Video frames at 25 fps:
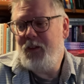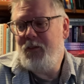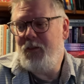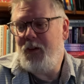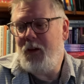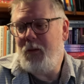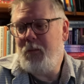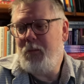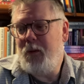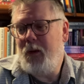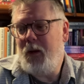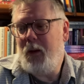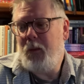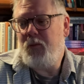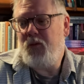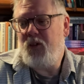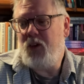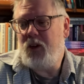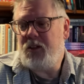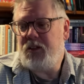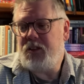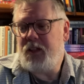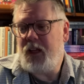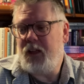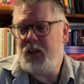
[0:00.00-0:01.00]
the vampire
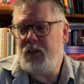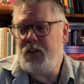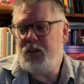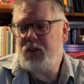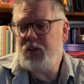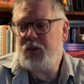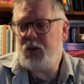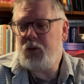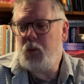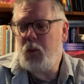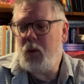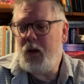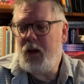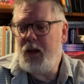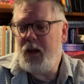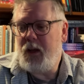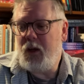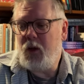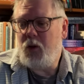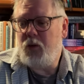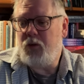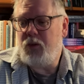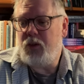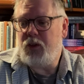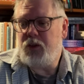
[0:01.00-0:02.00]
prince held
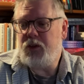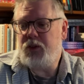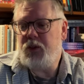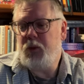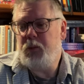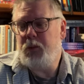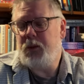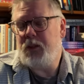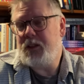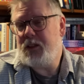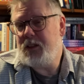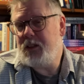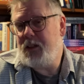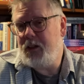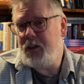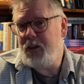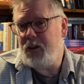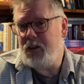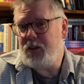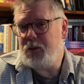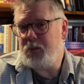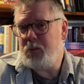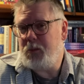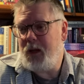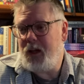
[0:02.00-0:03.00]
sway over the
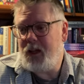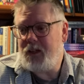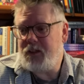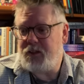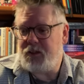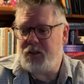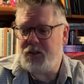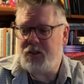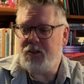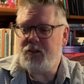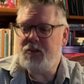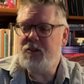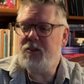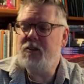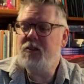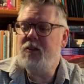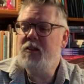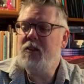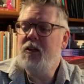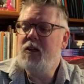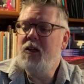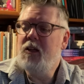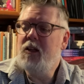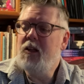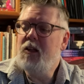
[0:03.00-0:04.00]
superstitious peasants.
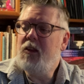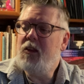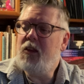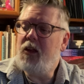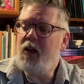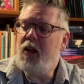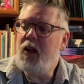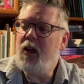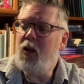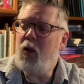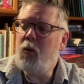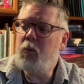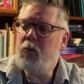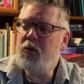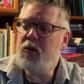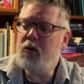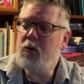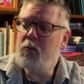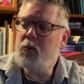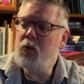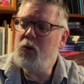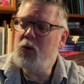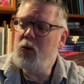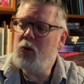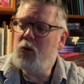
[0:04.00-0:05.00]
They helped
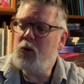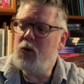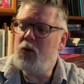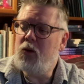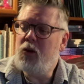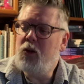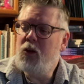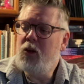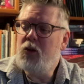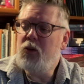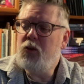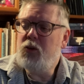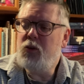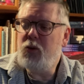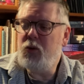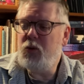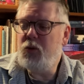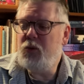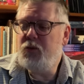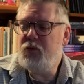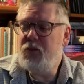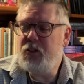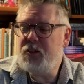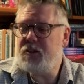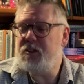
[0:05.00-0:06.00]
him lure
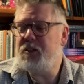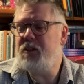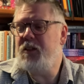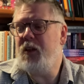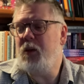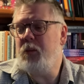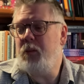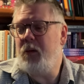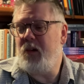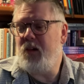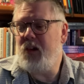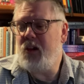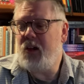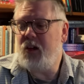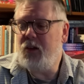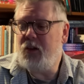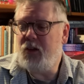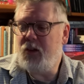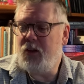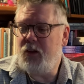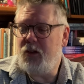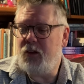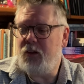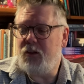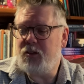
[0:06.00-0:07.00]
two visiting American
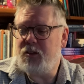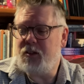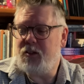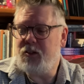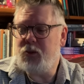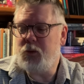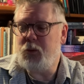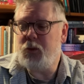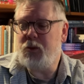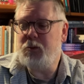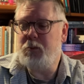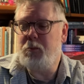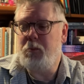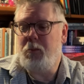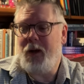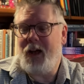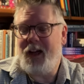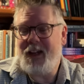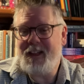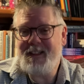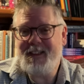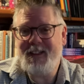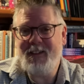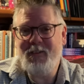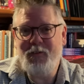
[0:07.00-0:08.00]
girls into his
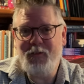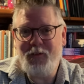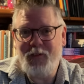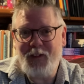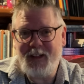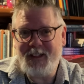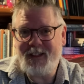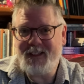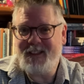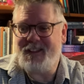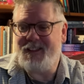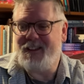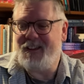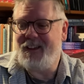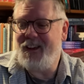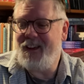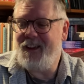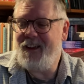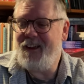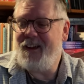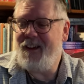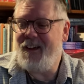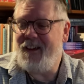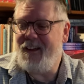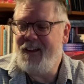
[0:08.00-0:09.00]
bat-infested
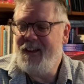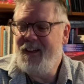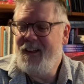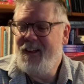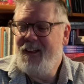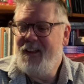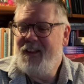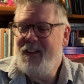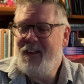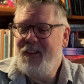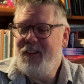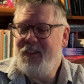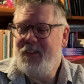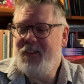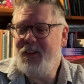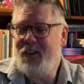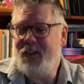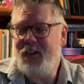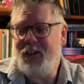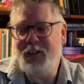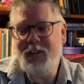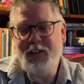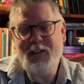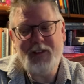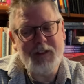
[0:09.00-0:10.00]
lair. The
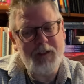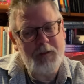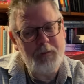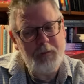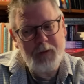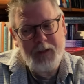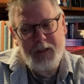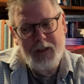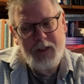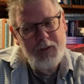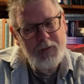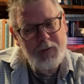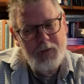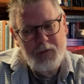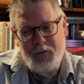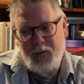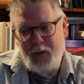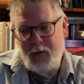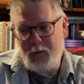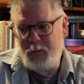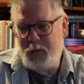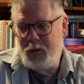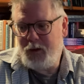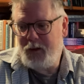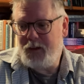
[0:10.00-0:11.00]
girls didn't believe in
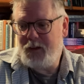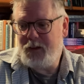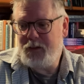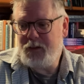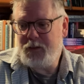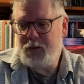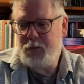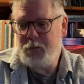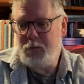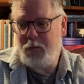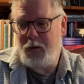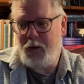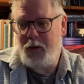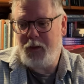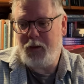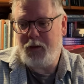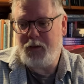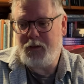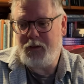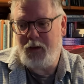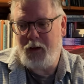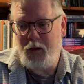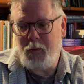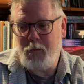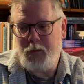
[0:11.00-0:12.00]
vampires. By the
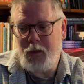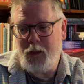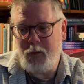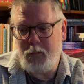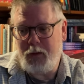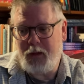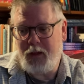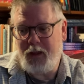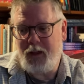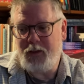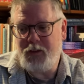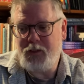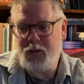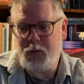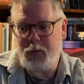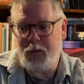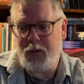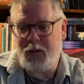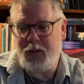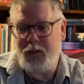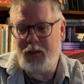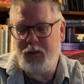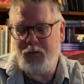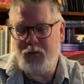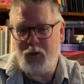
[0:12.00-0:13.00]
time they began to
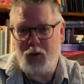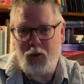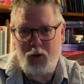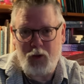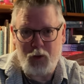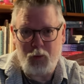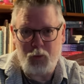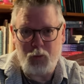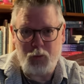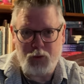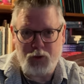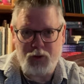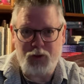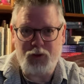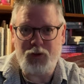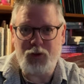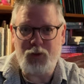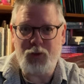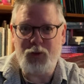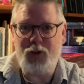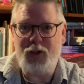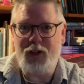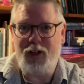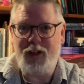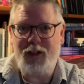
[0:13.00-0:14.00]
believe, it was
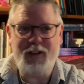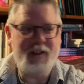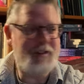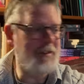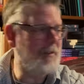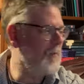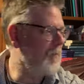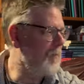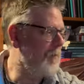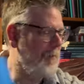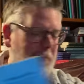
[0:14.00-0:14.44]
too late.